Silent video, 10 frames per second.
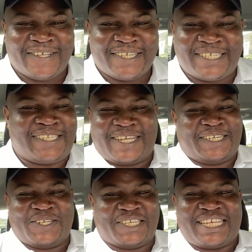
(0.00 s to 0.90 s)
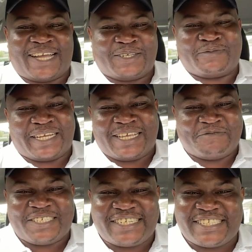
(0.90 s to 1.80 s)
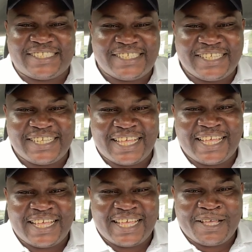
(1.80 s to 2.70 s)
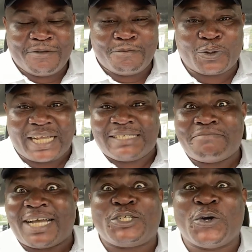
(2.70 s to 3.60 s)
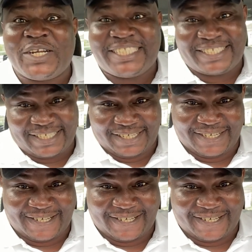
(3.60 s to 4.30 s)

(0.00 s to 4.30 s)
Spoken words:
She said she knows her husband get mistress. But that is maturity.